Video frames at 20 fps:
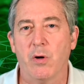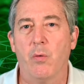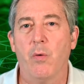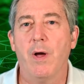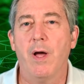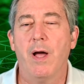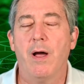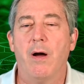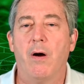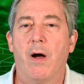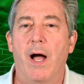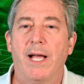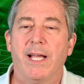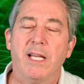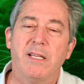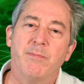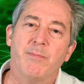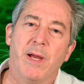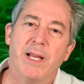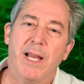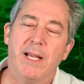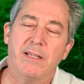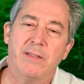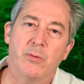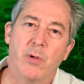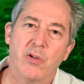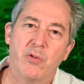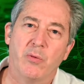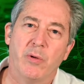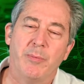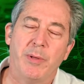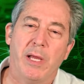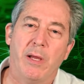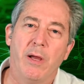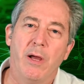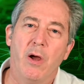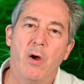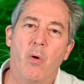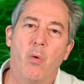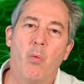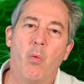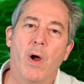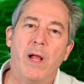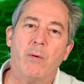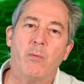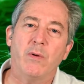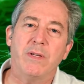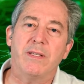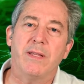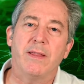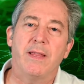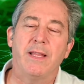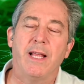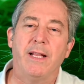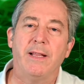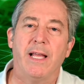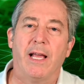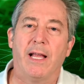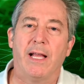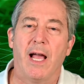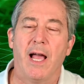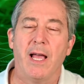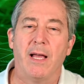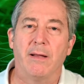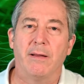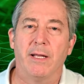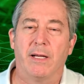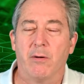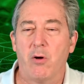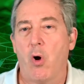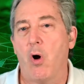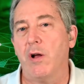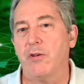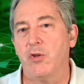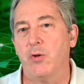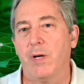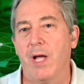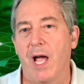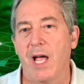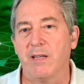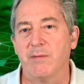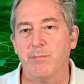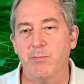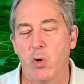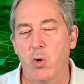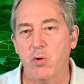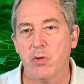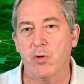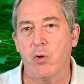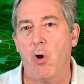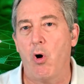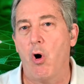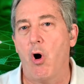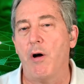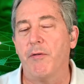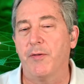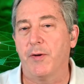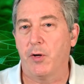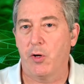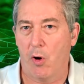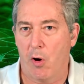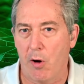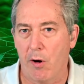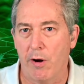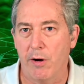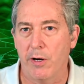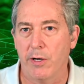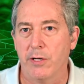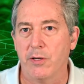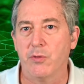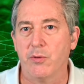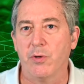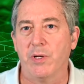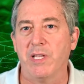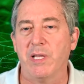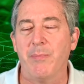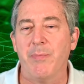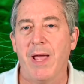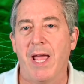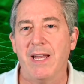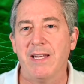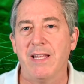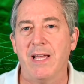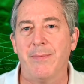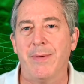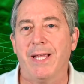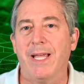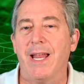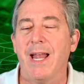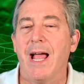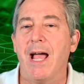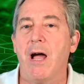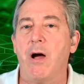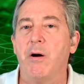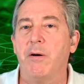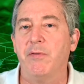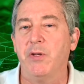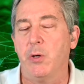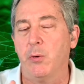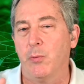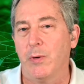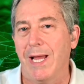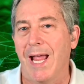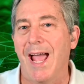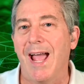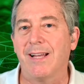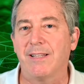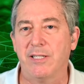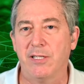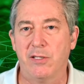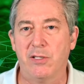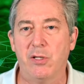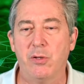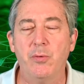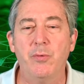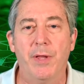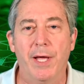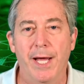So I guess my next question would be, what was the thing that caught you guys most off guard during the pandemic, and how have you reacted to